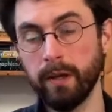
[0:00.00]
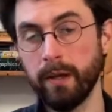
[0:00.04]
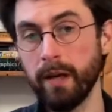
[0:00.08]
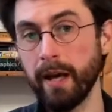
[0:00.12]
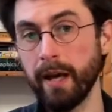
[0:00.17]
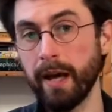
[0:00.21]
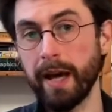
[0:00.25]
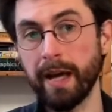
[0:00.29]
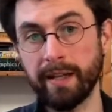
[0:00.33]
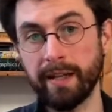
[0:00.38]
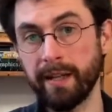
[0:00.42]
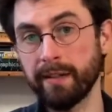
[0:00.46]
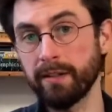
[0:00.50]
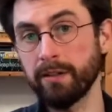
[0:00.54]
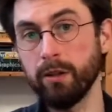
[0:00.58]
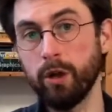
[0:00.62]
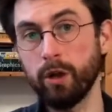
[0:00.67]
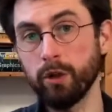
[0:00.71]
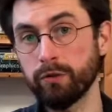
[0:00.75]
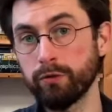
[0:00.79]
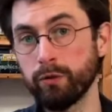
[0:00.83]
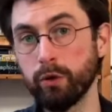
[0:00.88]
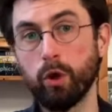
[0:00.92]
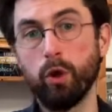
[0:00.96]
And that
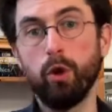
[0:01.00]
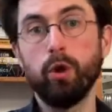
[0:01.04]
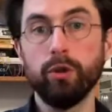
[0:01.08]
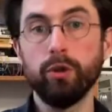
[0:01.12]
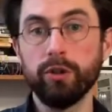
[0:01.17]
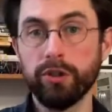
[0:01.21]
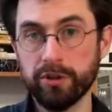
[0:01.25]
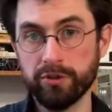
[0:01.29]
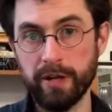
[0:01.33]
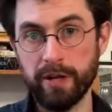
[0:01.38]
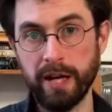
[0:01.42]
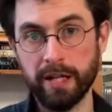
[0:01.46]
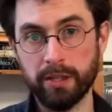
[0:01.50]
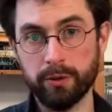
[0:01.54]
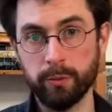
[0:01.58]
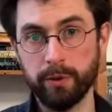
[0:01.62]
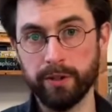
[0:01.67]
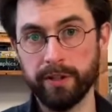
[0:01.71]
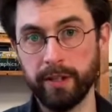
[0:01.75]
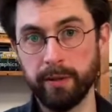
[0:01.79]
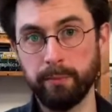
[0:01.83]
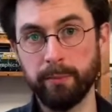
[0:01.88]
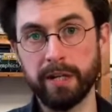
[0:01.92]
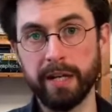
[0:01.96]
goes for all the tracks
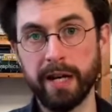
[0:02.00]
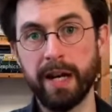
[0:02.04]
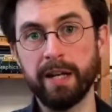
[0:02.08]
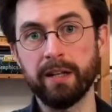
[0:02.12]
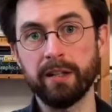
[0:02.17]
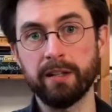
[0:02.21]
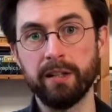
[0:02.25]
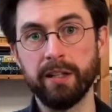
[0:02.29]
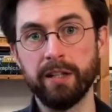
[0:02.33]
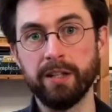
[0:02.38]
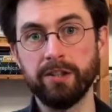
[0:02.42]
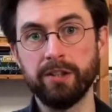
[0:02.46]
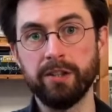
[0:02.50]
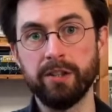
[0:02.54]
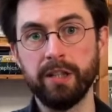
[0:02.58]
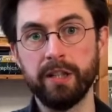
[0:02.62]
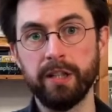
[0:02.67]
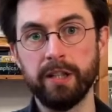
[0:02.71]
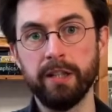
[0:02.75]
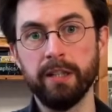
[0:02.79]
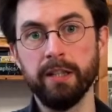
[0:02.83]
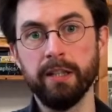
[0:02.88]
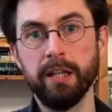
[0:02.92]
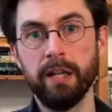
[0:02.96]
within mechanical
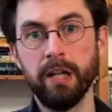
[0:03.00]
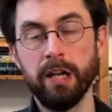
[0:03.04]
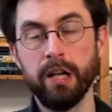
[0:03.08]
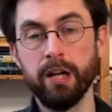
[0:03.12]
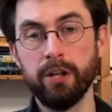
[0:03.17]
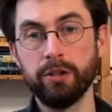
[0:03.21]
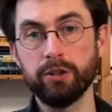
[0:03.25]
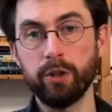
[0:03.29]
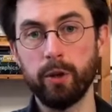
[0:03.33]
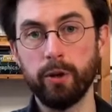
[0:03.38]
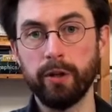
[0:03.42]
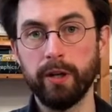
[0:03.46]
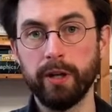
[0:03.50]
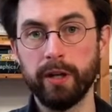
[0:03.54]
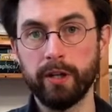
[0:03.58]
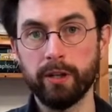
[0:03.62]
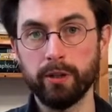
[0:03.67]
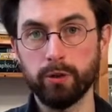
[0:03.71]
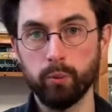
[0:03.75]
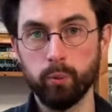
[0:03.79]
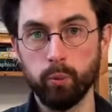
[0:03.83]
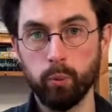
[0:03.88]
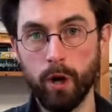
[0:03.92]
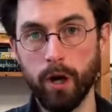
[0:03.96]
engineering. So there is
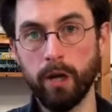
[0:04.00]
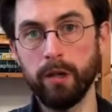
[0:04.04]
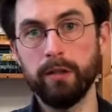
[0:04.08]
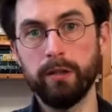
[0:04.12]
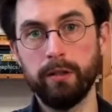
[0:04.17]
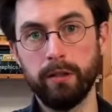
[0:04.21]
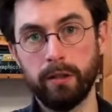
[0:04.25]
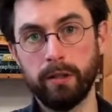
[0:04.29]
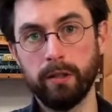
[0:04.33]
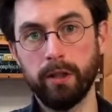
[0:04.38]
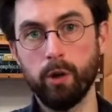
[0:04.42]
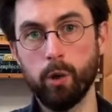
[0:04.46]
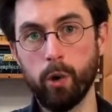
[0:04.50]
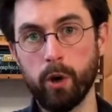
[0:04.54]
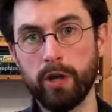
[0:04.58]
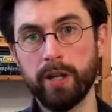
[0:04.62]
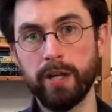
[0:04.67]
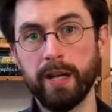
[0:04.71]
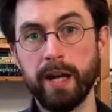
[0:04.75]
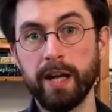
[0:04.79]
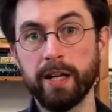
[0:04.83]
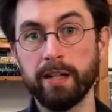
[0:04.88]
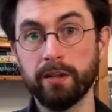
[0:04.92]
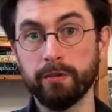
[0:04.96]
one
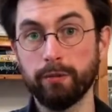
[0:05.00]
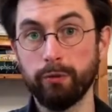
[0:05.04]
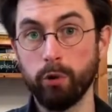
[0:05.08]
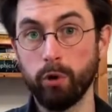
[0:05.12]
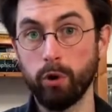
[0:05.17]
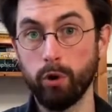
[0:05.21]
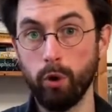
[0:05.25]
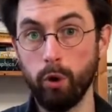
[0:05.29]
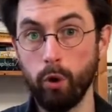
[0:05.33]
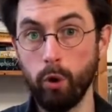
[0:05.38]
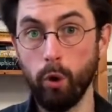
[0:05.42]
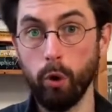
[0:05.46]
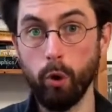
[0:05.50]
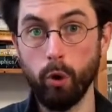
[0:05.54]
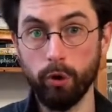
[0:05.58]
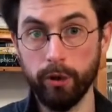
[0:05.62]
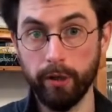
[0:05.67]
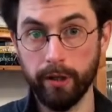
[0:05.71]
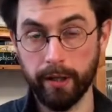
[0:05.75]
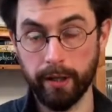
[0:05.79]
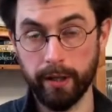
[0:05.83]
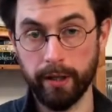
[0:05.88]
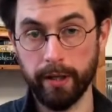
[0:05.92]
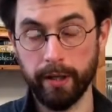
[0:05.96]
coordinator for all
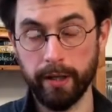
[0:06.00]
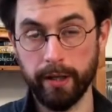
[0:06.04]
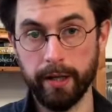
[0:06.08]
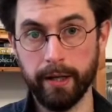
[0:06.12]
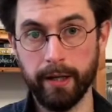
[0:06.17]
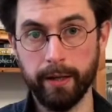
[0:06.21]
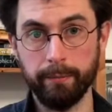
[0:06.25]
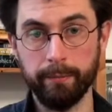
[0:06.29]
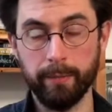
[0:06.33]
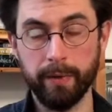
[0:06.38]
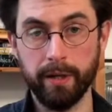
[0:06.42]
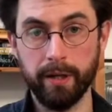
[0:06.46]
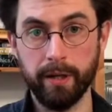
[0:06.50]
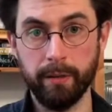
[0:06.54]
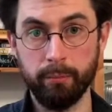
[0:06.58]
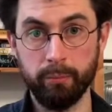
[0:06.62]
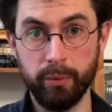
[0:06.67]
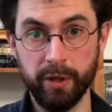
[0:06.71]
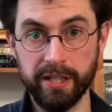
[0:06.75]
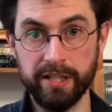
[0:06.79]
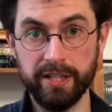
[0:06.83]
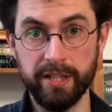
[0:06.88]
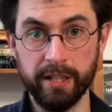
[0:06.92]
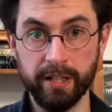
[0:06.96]
the
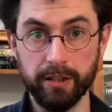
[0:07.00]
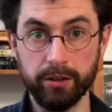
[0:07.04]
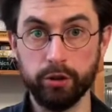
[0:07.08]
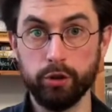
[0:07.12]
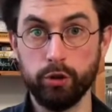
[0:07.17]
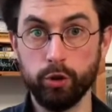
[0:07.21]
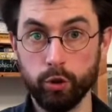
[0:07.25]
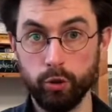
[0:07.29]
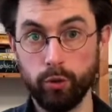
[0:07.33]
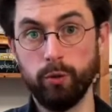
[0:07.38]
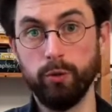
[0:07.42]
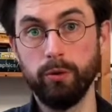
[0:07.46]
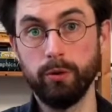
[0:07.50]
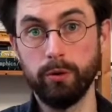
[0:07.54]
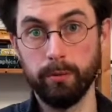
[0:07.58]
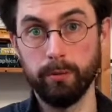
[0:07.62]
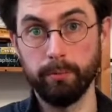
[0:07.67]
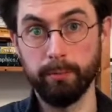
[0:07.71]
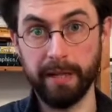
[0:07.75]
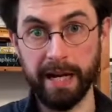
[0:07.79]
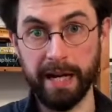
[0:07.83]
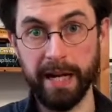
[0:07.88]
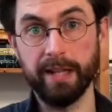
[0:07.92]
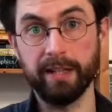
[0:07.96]
bridging to
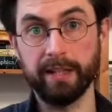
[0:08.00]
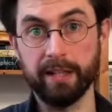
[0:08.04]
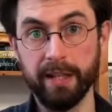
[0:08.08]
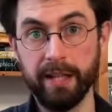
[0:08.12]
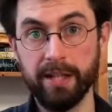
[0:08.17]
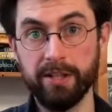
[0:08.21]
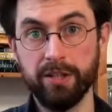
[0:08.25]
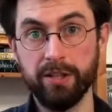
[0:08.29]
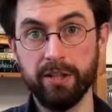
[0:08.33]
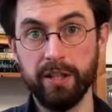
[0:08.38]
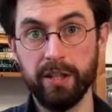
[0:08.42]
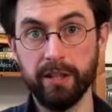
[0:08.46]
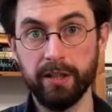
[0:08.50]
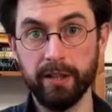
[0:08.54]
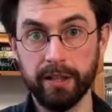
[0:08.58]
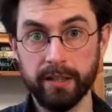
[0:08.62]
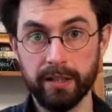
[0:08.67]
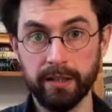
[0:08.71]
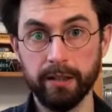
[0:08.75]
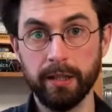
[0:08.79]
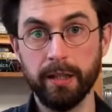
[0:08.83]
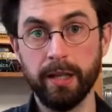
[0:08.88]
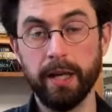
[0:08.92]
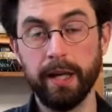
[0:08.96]
mechanical
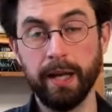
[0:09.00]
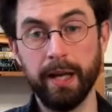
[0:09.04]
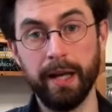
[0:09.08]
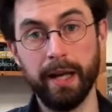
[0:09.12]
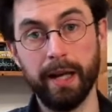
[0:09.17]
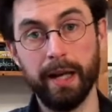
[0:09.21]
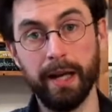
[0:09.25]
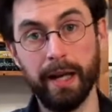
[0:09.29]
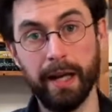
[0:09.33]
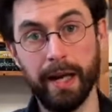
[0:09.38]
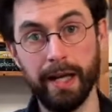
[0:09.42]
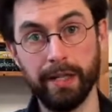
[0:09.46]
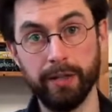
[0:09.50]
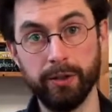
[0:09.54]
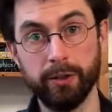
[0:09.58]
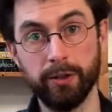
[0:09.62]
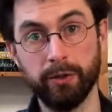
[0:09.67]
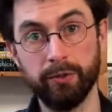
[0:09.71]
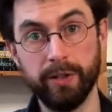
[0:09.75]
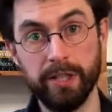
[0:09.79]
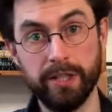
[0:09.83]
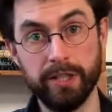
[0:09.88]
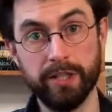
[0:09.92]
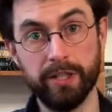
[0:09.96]
engineering, and you can
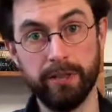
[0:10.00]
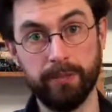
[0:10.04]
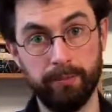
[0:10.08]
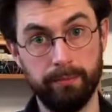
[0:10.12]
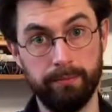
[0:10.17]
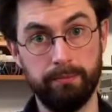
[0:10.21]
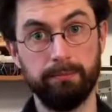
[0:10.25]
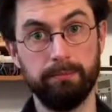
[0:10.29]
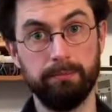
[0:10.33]
reach them